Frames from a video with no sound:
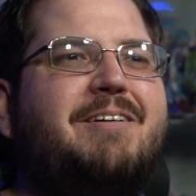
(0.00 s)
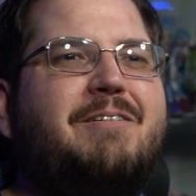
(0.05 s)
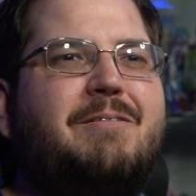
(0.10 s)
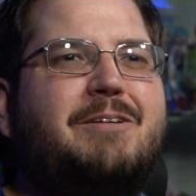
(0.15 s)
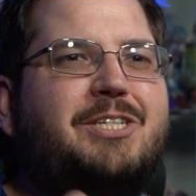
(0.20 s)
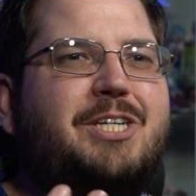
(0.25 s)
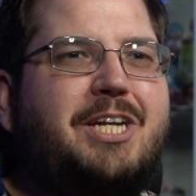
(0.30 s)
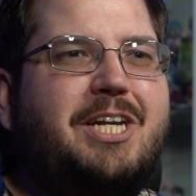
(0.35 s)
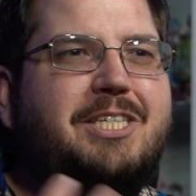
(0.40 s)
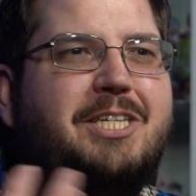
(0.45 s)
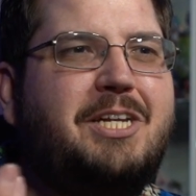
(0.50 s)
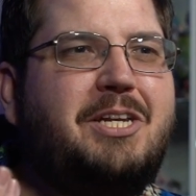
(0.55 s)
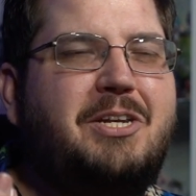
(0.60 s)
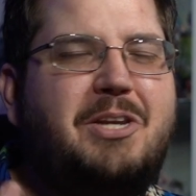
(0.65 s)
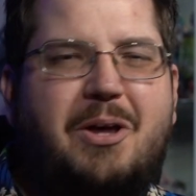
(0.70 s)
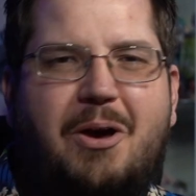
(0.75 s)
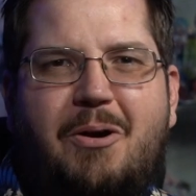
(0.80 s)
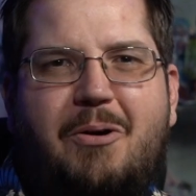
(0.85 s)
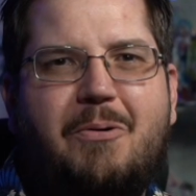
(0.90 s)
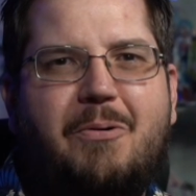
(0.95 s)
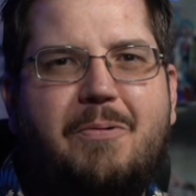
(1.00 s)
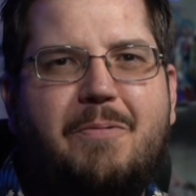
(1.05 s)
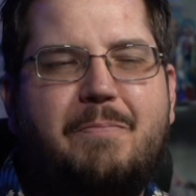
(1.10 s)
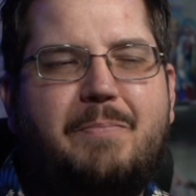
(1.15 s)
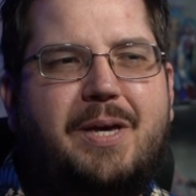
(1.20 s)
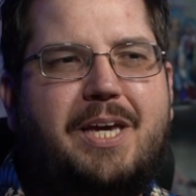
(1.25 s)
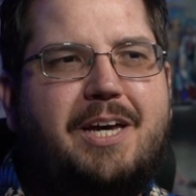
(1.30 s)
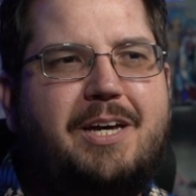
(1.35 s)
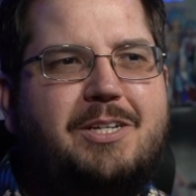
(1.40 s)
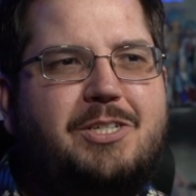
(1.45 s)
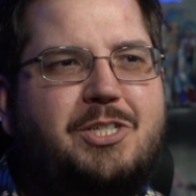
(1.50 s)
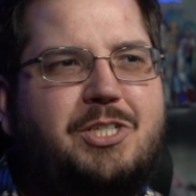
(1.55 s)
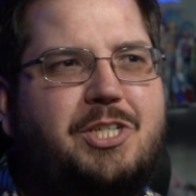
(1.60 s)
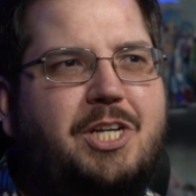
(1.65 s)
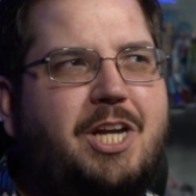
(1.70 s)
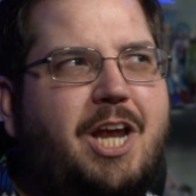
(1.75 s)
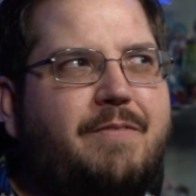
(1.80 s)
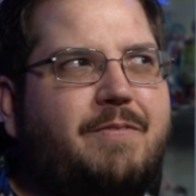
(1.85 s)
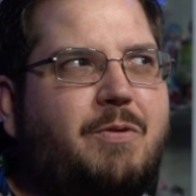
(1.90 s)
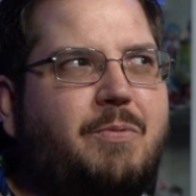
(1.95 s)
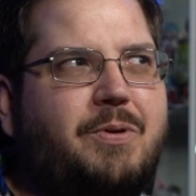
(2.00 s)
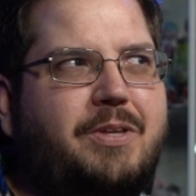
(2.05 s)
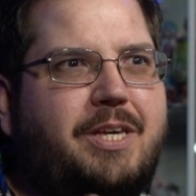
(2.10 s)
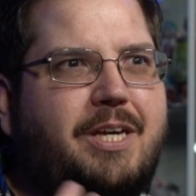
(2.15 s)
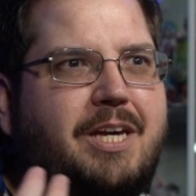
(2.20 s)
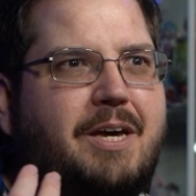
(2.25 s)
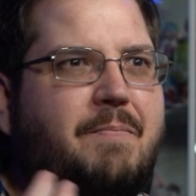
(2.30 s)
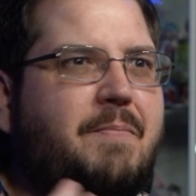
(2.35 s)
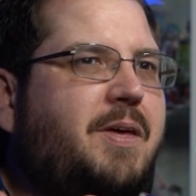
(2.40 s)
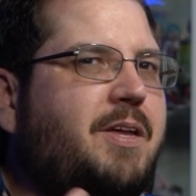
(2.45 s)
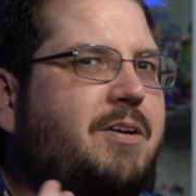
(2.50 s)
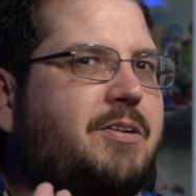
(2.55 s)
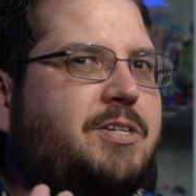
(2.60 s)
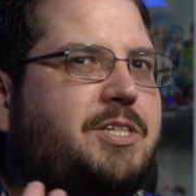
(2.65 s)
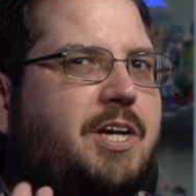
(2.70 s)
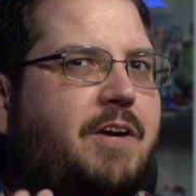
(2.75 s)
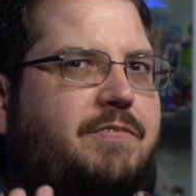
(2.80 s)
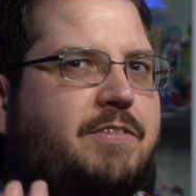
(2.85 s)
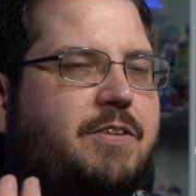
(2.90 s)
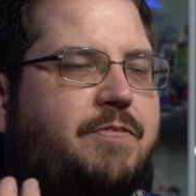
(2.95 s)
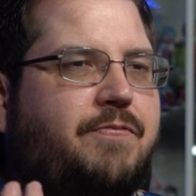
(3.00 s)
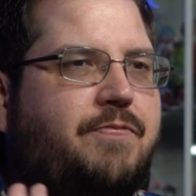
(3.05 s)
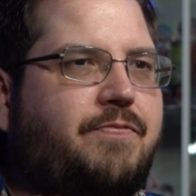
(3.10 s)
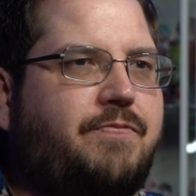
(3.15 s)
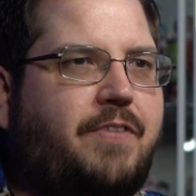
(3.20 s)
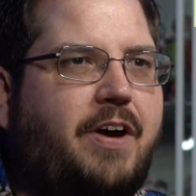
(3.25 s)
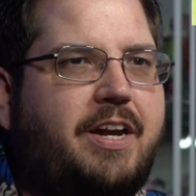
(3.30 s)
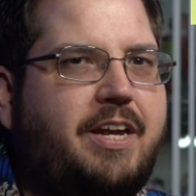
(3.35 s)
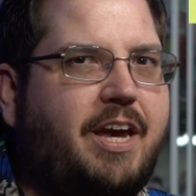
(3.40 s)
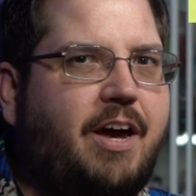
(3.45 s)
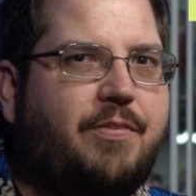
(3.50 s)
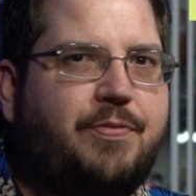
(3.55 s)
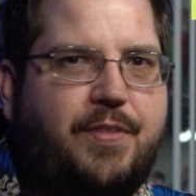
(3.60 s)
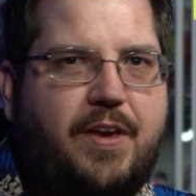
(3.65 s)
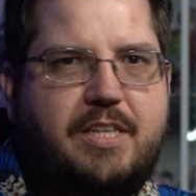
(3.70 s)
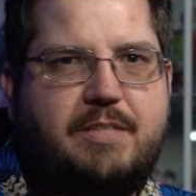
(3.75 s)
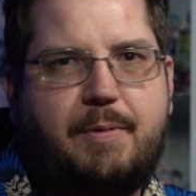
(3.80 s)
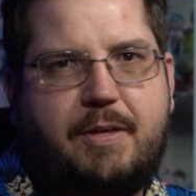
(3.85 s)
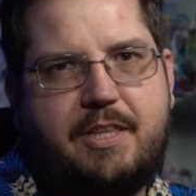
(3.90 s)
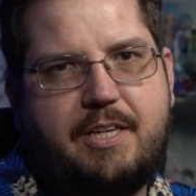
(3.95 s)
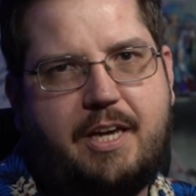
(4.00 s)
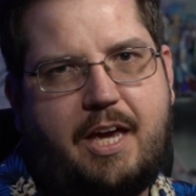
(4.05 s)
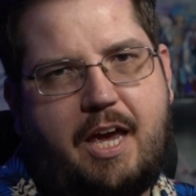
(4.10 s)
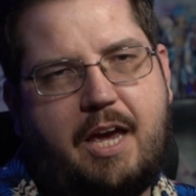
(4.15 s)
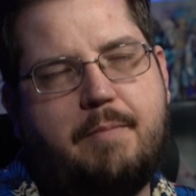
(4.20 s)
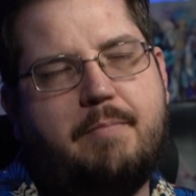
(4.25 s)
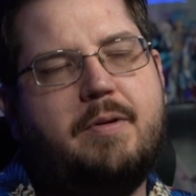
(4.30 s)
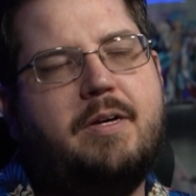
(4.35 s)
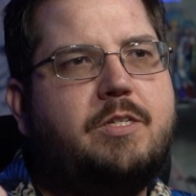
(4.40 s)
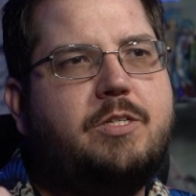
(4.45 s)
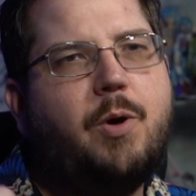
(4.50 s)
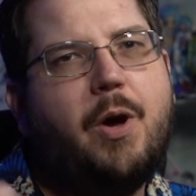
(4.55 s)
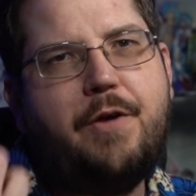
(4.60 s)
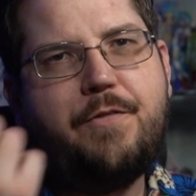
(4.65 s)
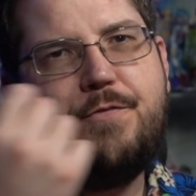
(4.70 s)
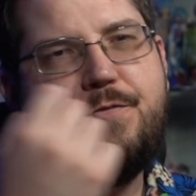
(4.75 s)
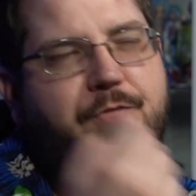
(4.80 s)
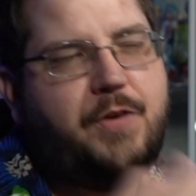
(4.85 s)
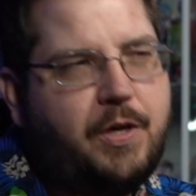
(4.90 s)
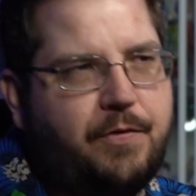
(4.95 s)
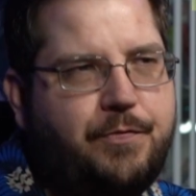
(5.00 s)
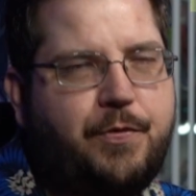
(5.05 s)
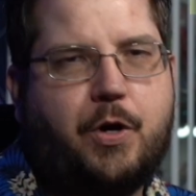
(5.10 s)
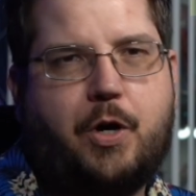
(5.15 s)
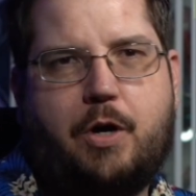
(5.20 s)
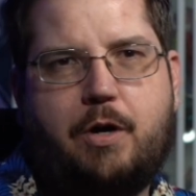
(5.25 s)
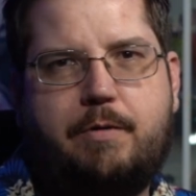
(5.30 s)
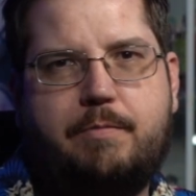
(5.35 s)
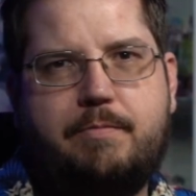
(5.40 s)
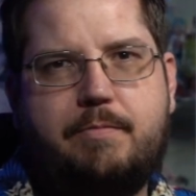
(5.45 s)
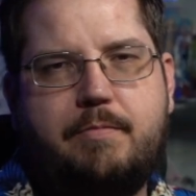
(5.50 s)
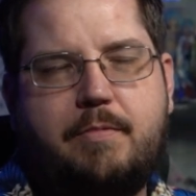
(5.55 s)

She doesn't know because she never really committed herself to finding out things about the game. So I feel for her.